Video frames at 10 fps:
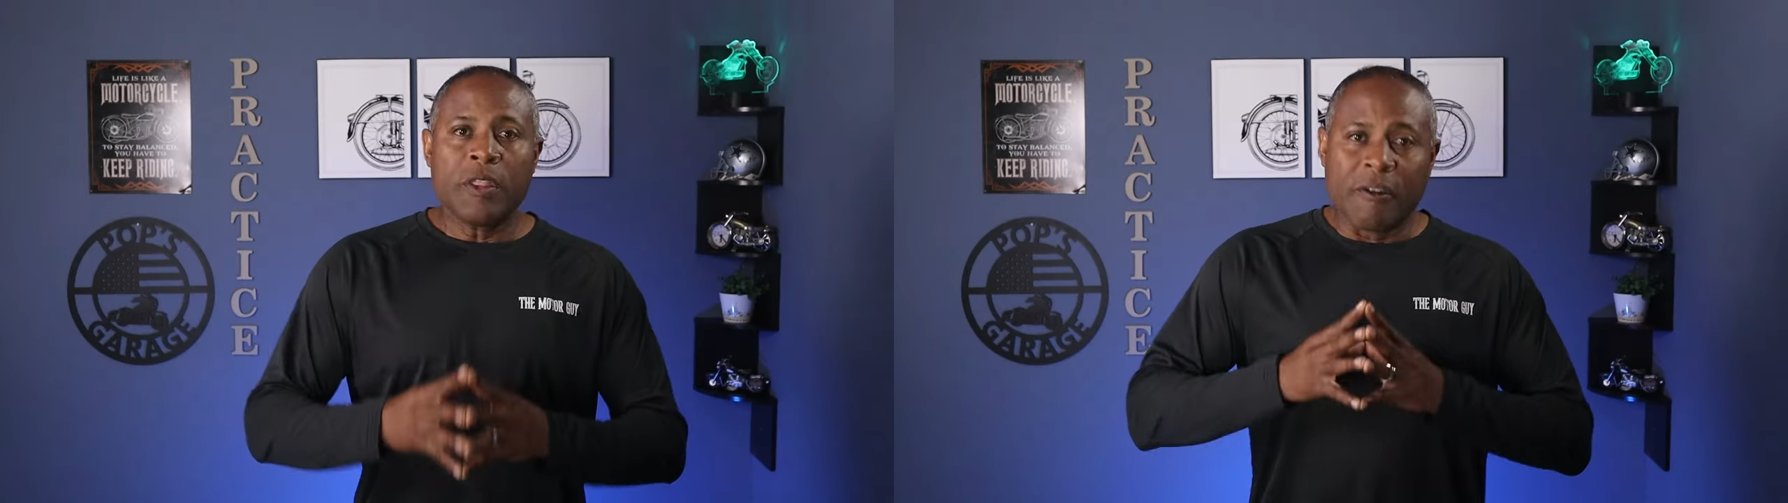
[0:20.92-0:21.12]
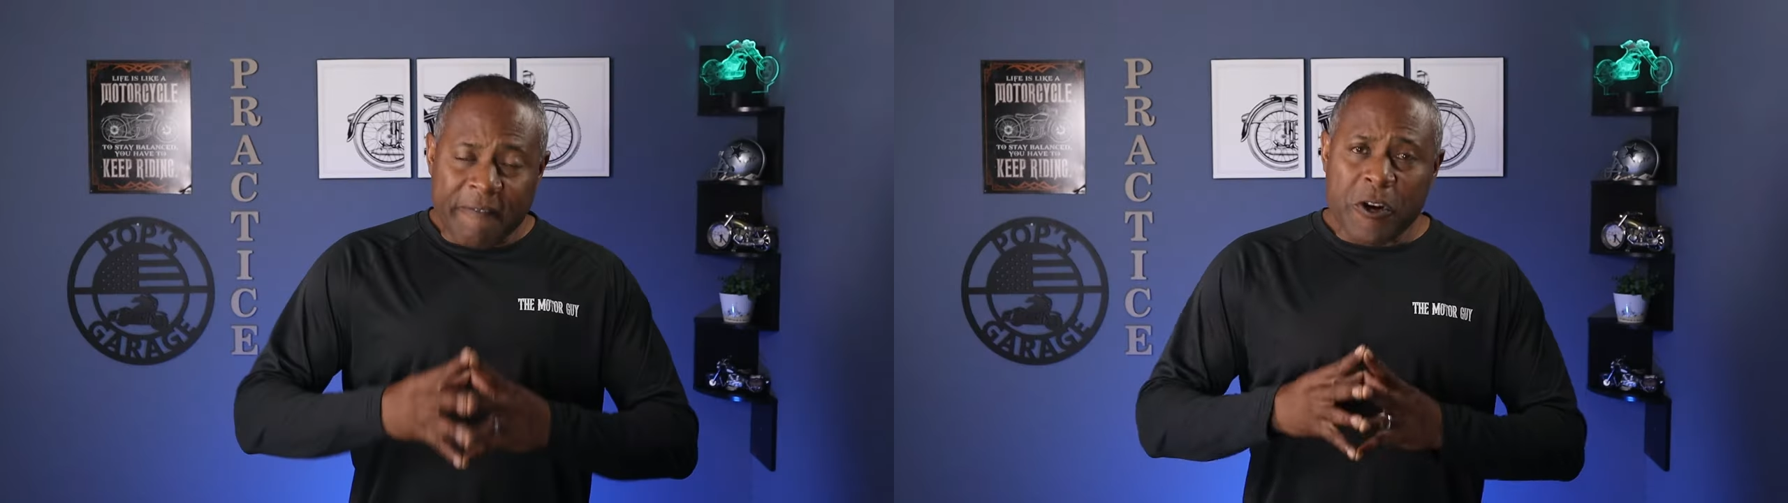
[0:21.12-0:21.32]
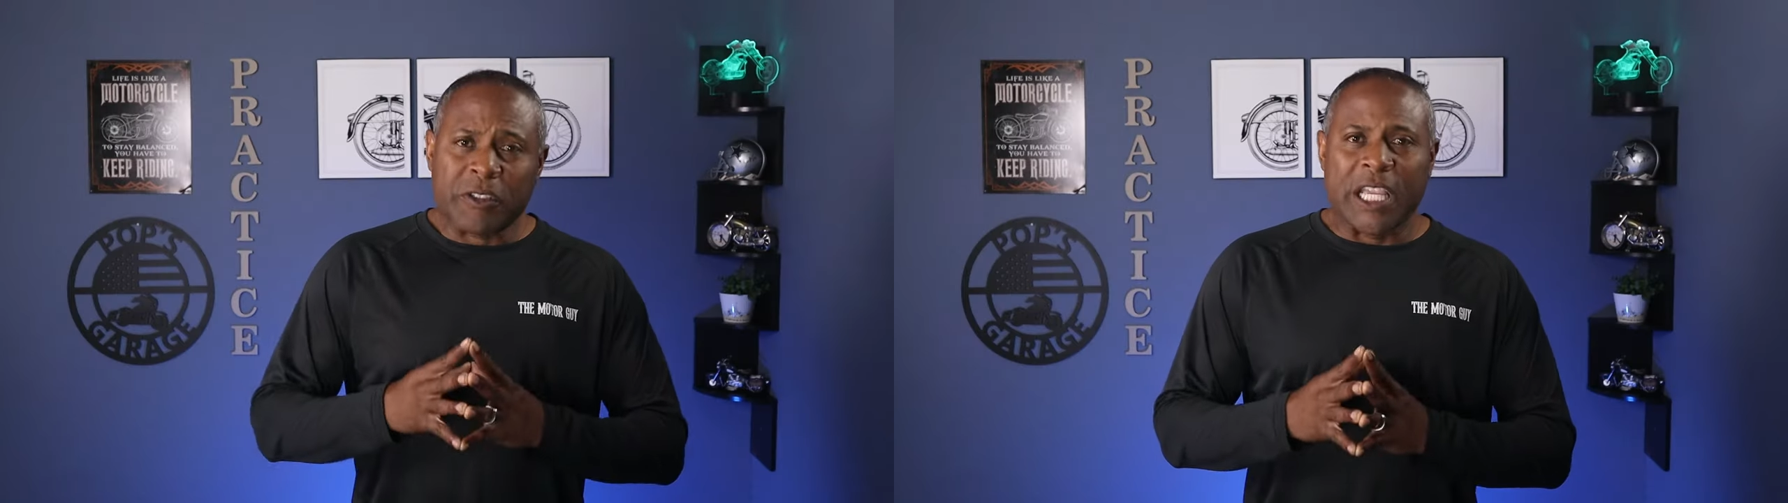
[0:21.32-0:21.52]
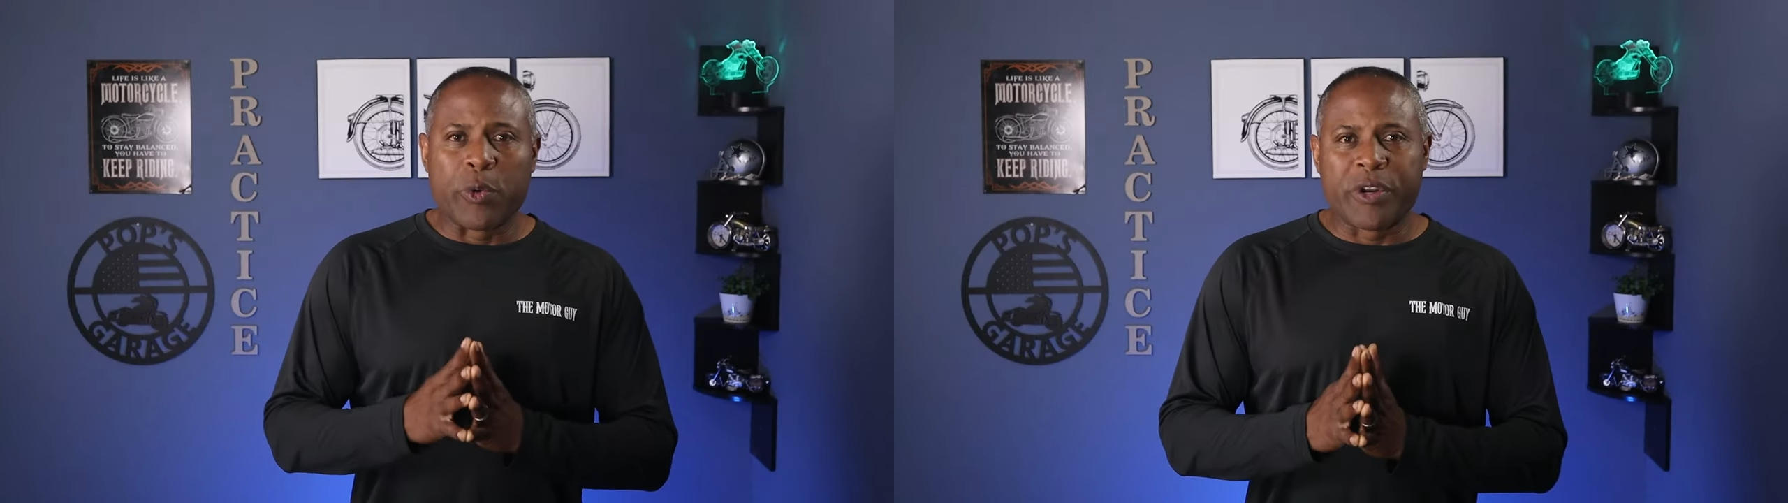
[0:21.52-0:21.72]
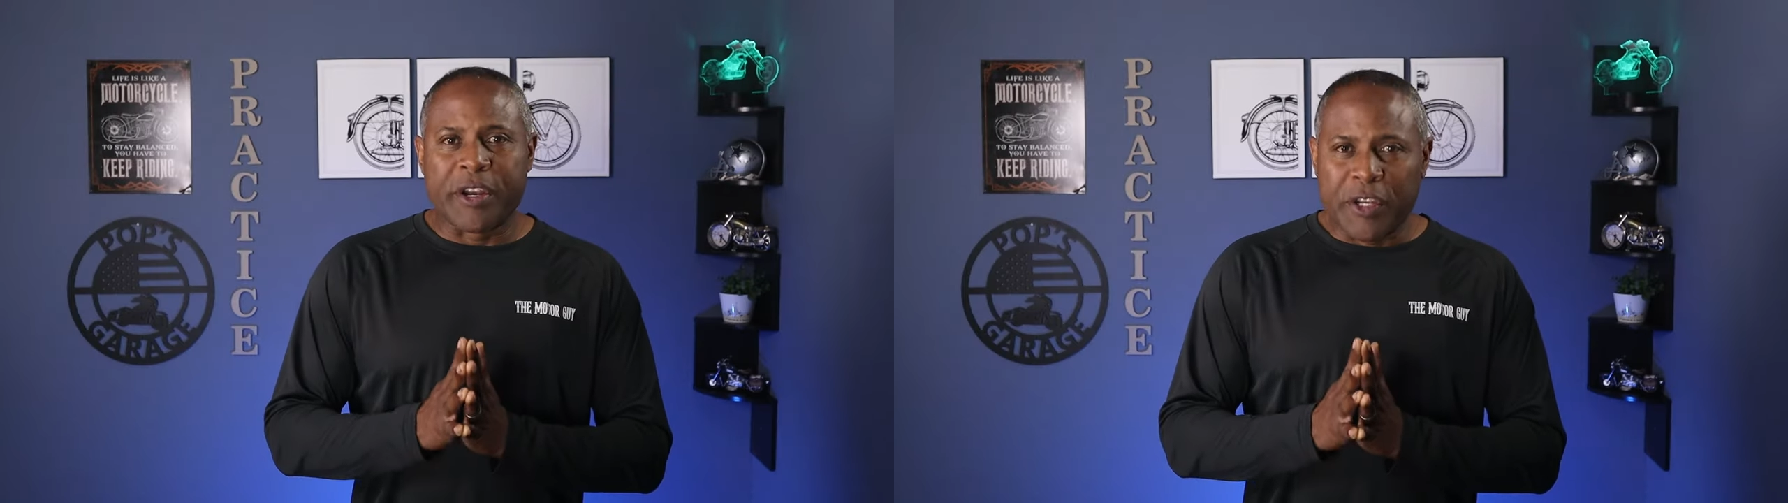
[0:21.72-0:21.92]
The first thing you
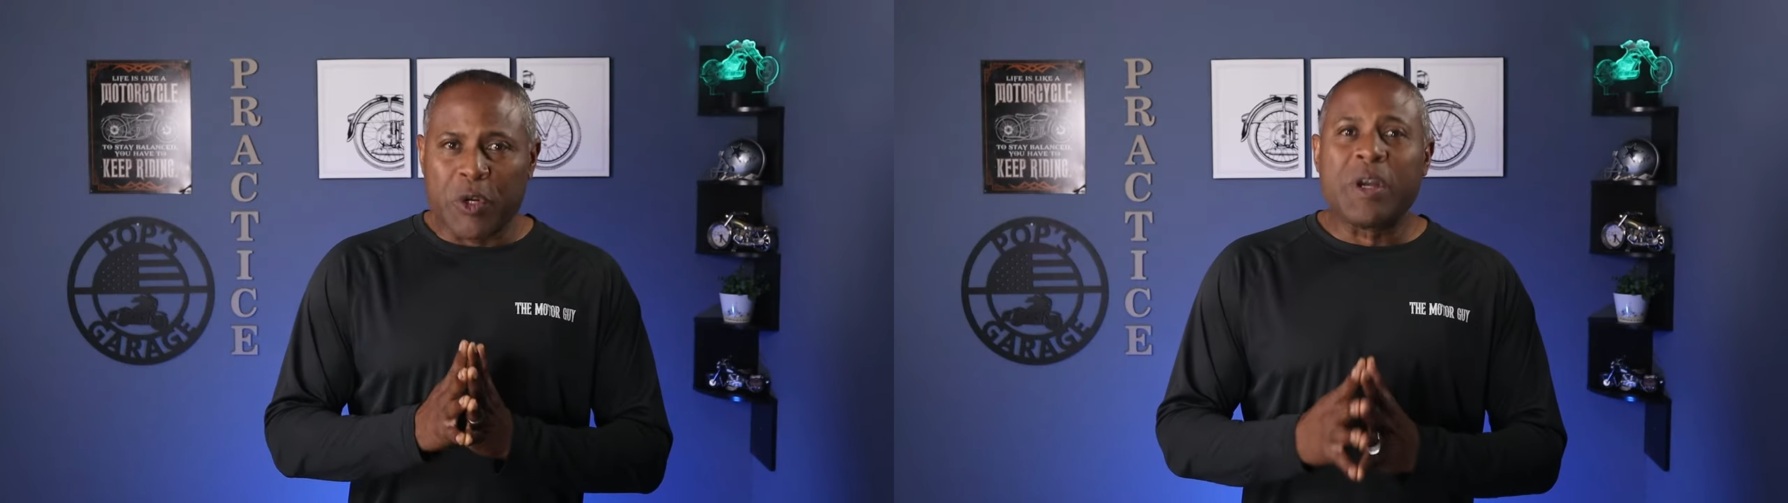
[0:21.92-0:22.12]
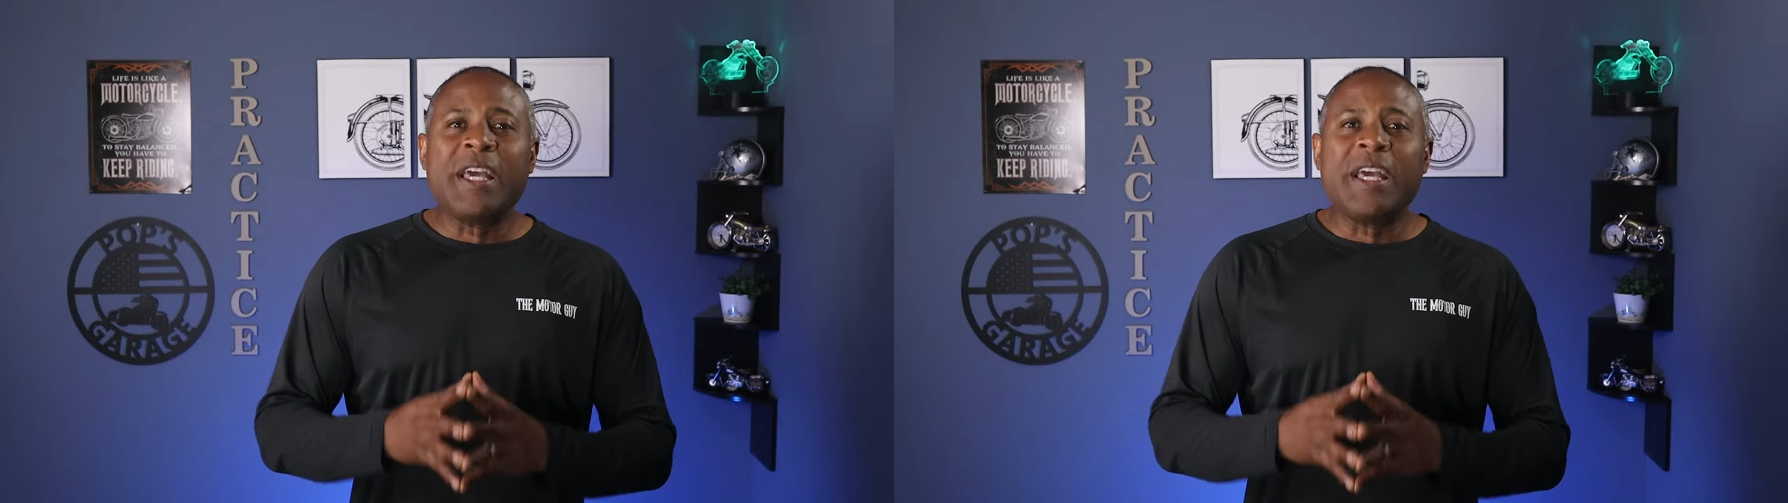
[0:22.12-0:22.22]
wanna do